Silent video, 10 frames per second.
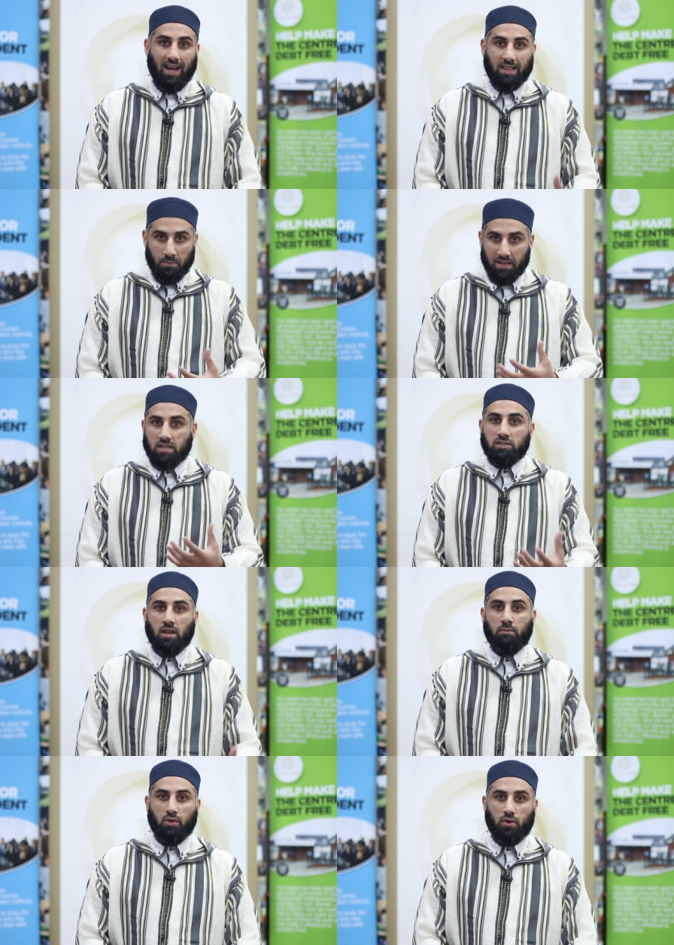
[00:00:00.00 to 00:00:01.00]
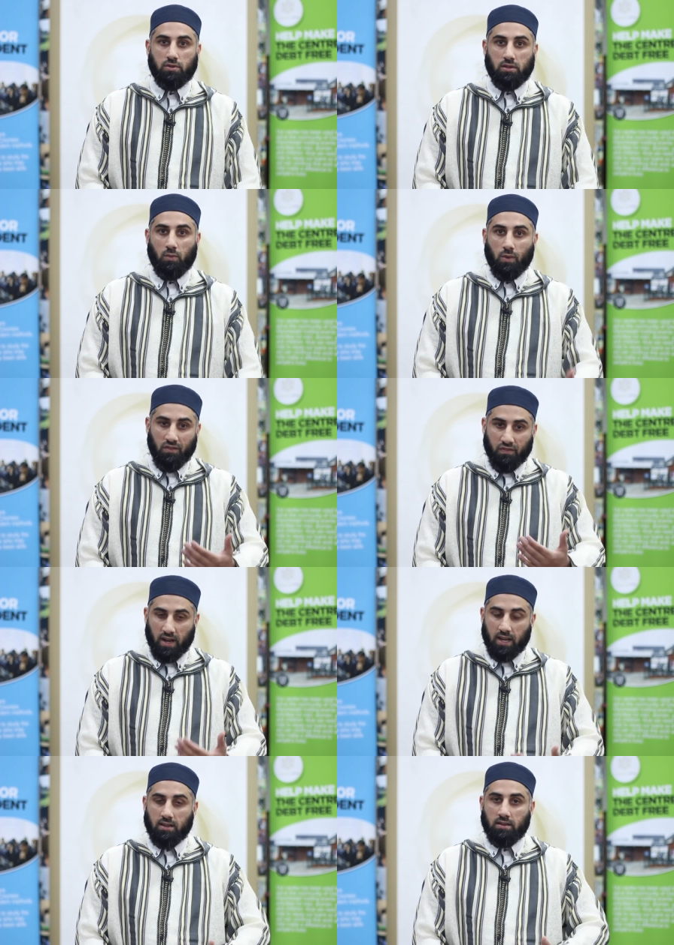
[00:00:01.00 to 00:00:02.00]
and the message they brought. And we'll
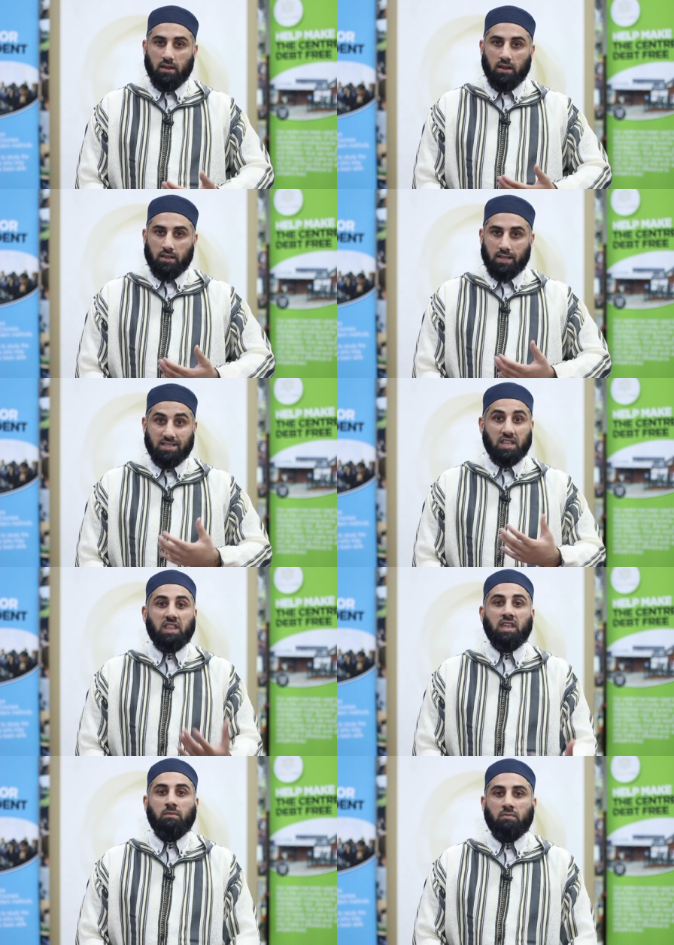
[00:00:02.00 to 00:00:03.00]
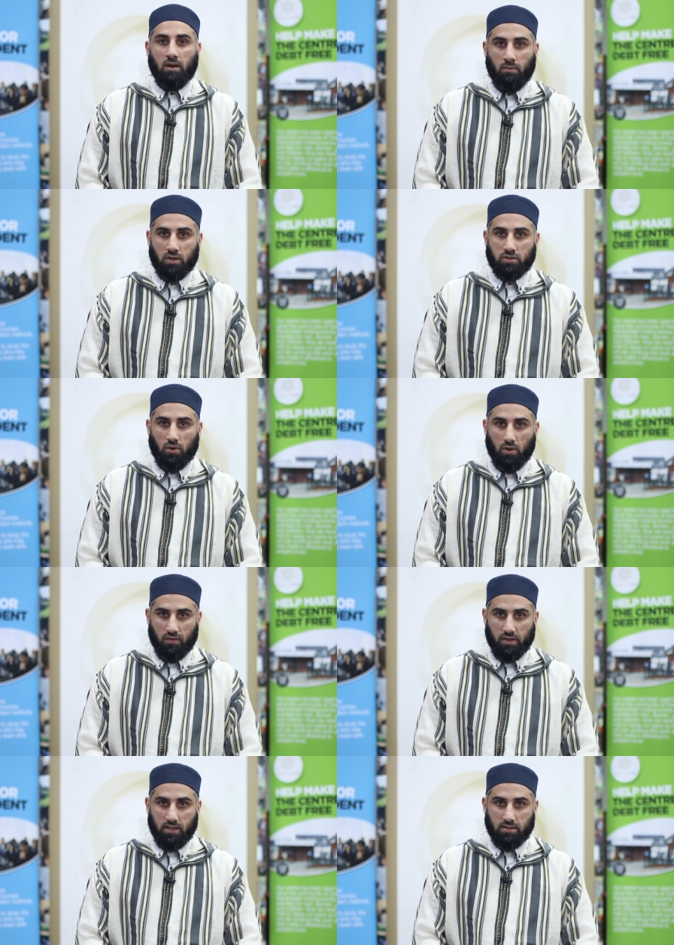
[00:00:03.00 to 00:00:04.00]
find there's a theme amongst all
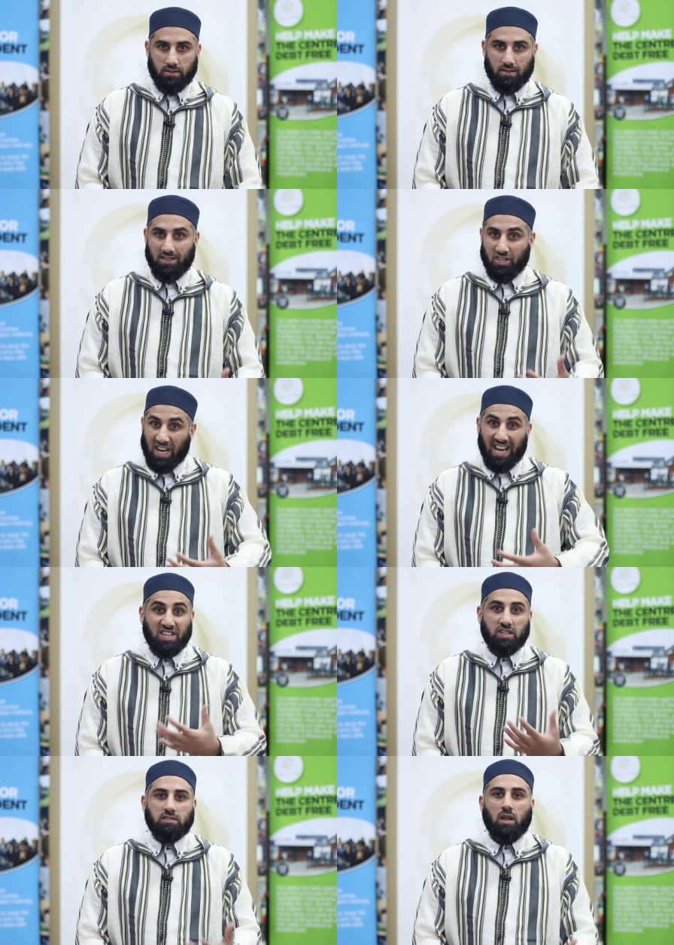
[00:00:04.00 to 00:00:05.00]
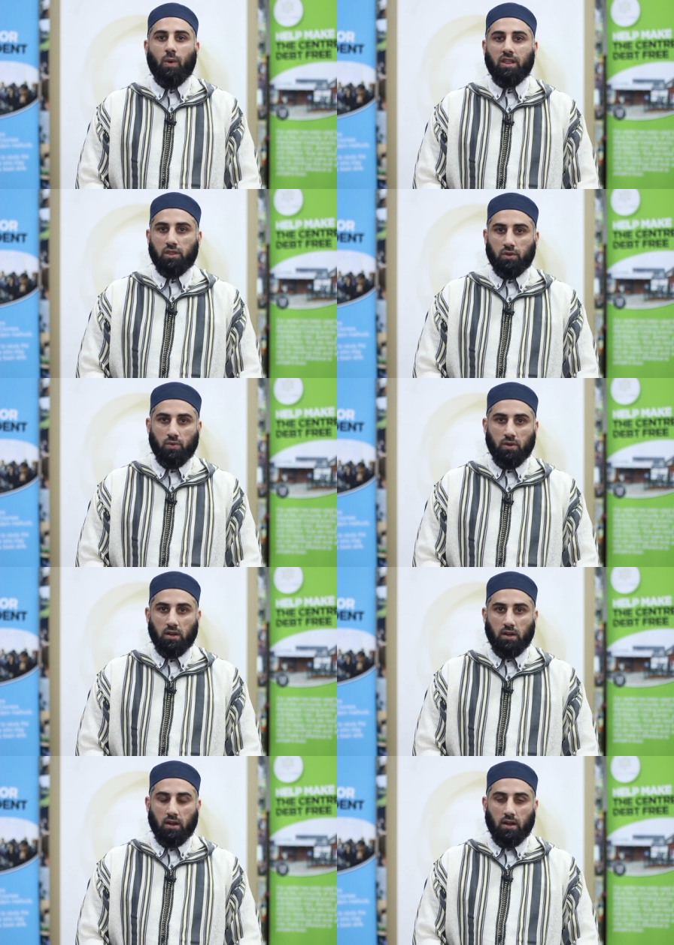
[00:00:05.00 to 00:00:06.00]
of this. There's the challenges they went through.
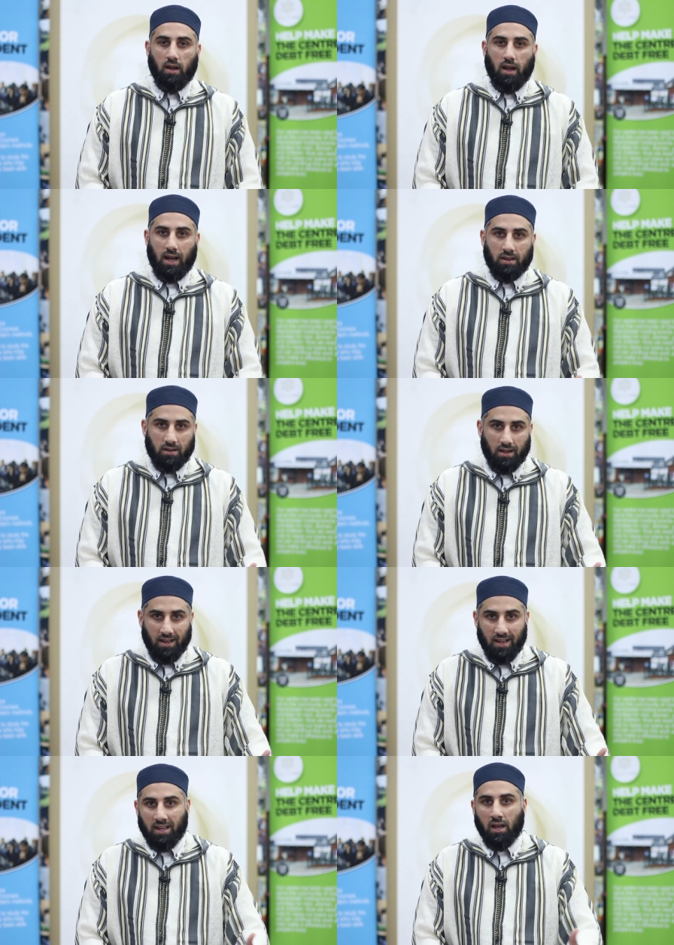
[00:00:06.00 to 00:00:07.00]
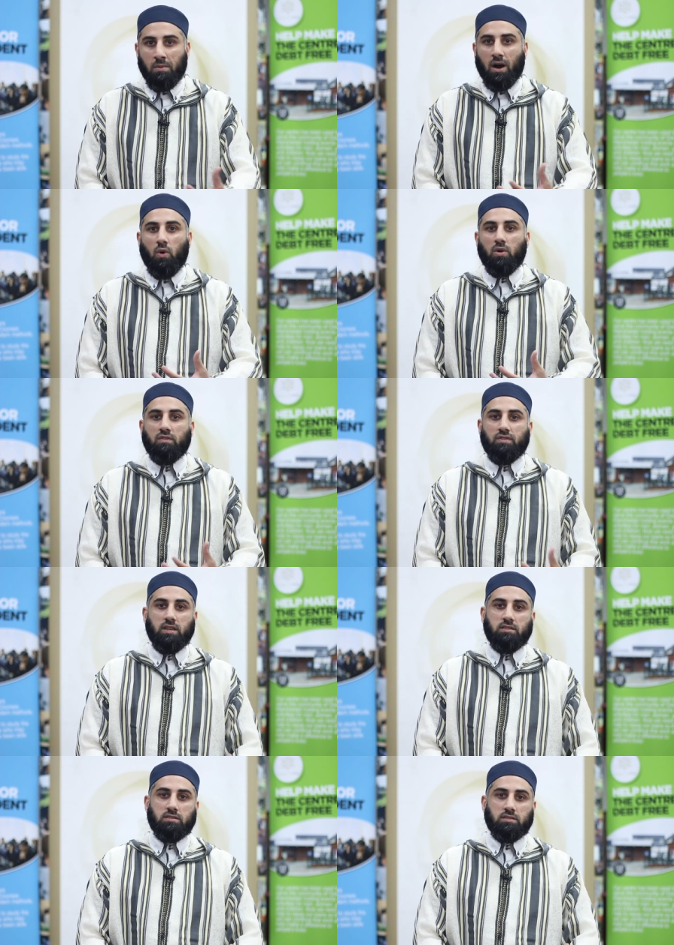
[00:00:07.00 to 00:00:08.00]
And learning about all of
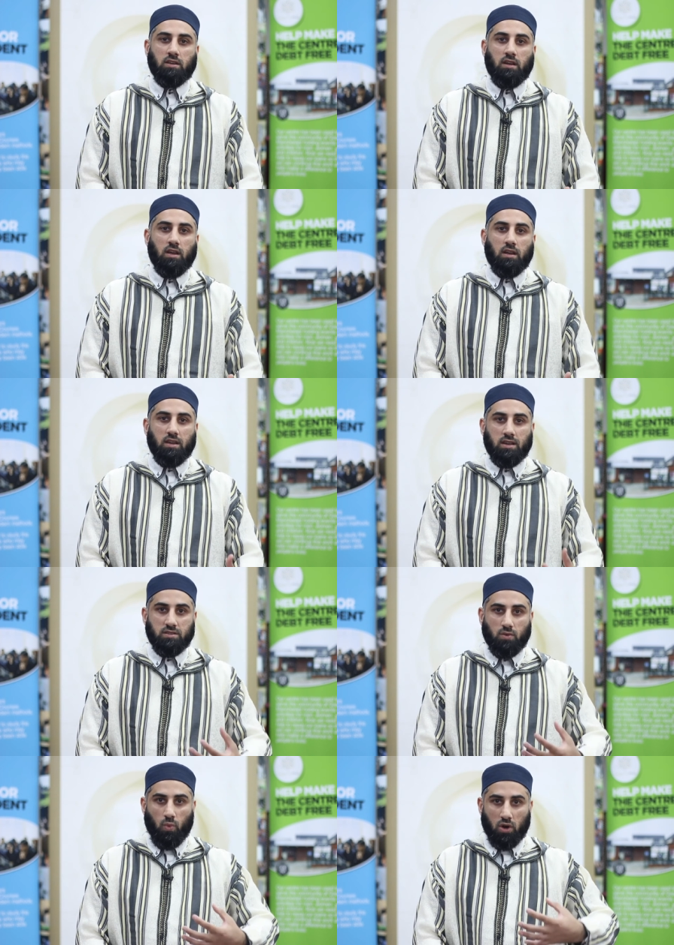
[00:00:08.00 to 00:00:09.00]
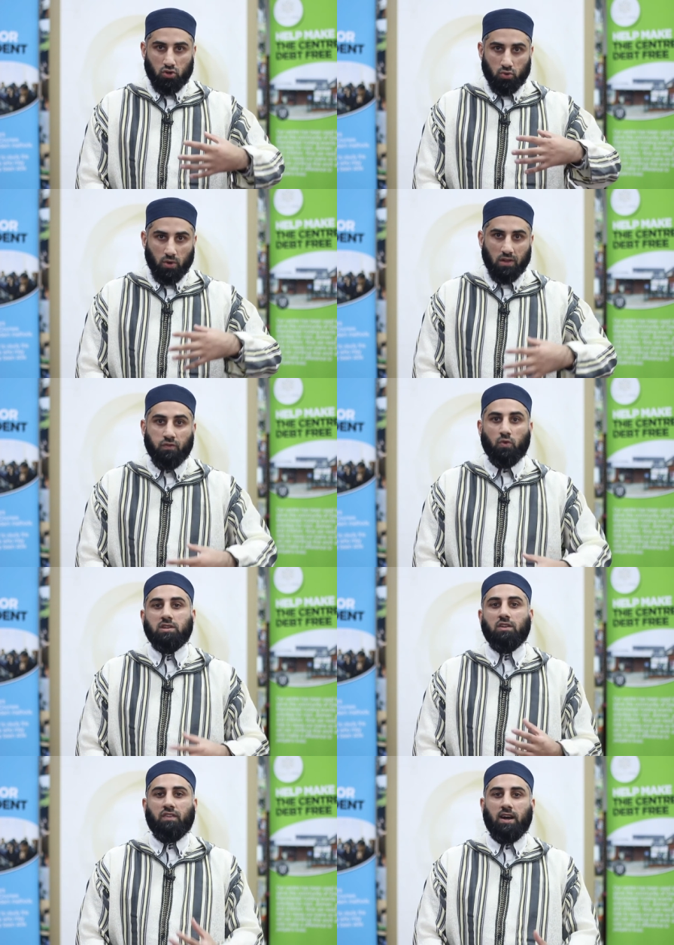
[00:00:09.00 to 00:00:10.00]
this is what truly
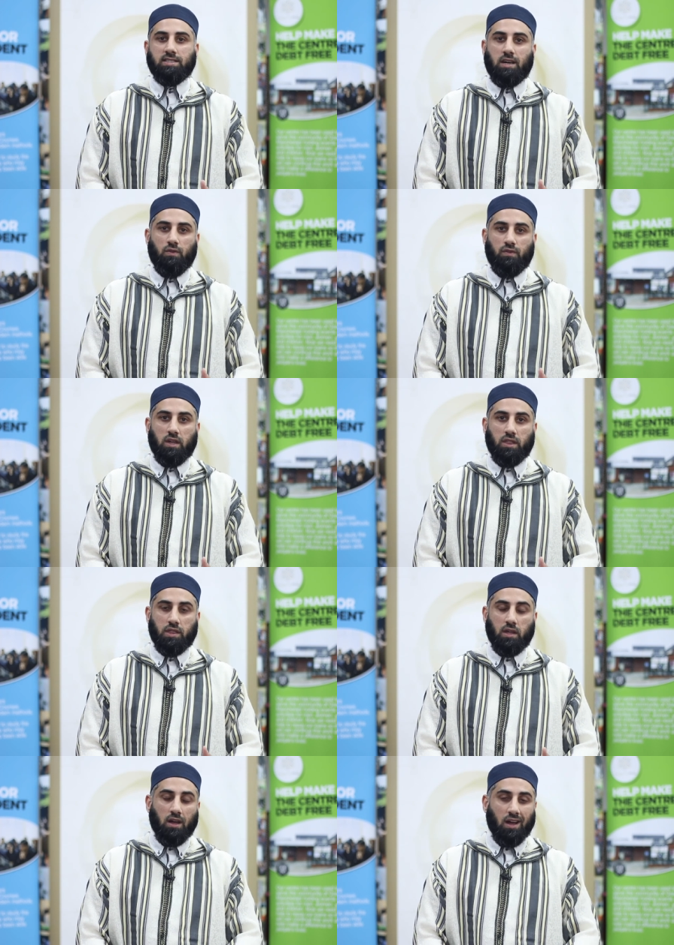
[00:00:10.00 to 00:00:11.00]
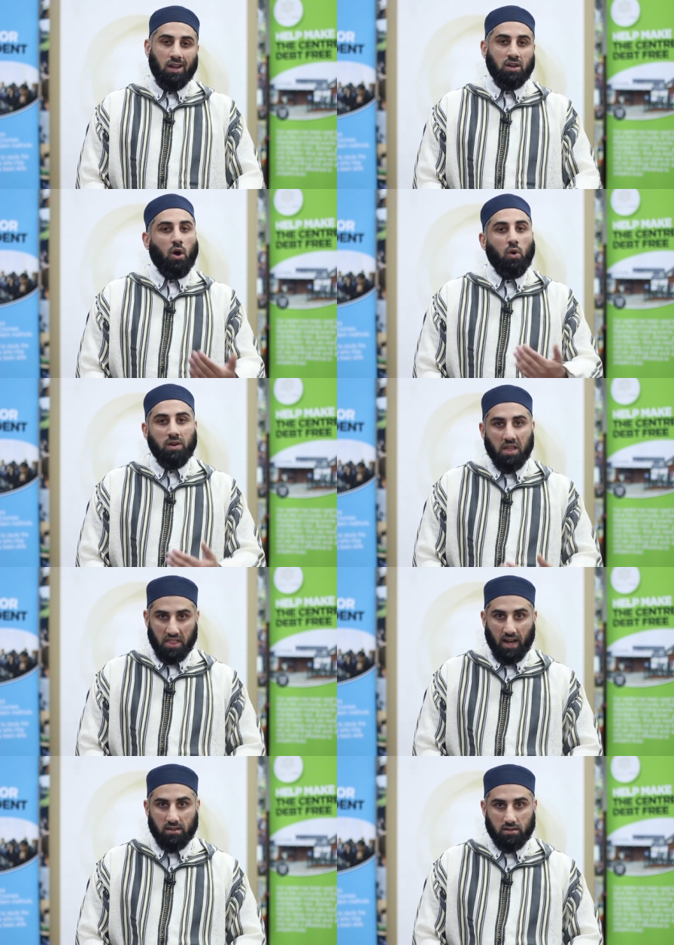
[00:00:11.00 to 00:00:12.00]
fortifies our faith. And not only
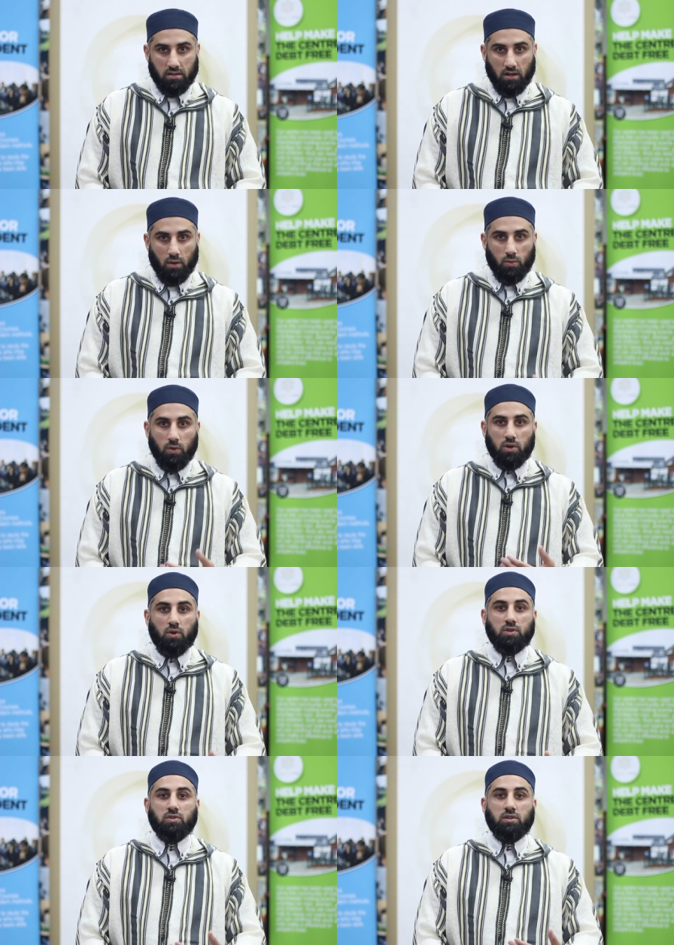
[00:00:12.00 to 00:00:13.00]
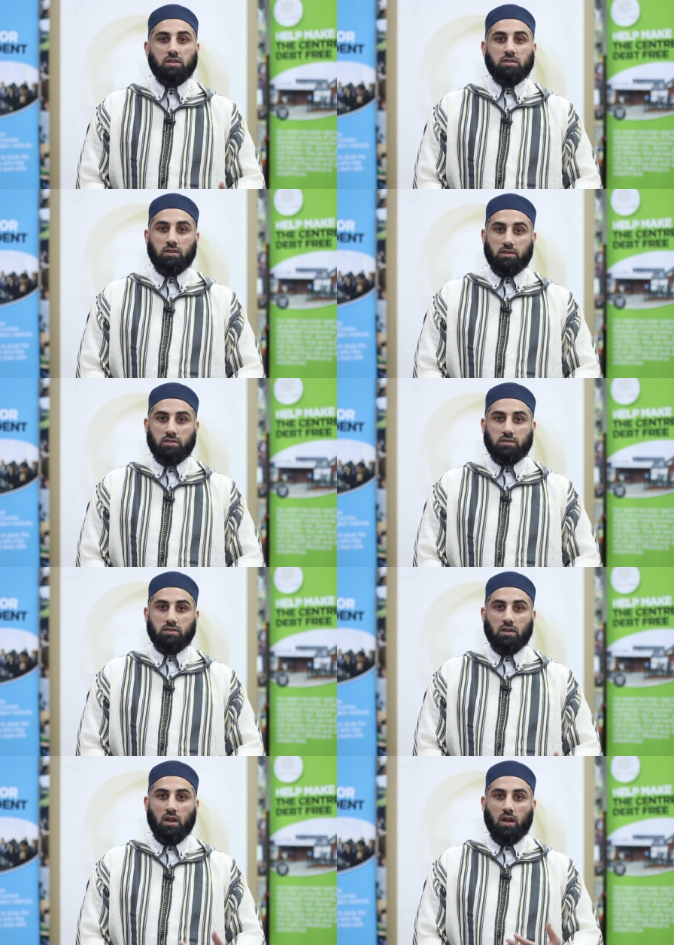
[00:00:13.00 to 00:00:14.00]
that, we'll also discuss